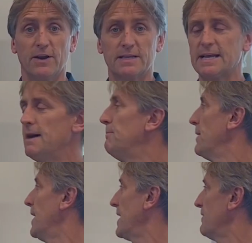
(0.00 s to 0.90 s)

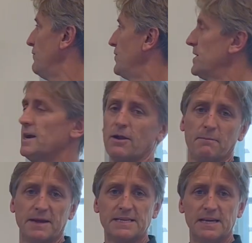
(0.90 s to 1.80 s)
example, I have one here
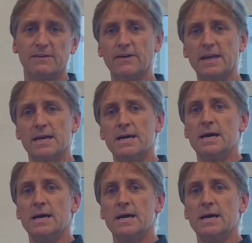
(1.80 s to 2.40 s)
on my TV,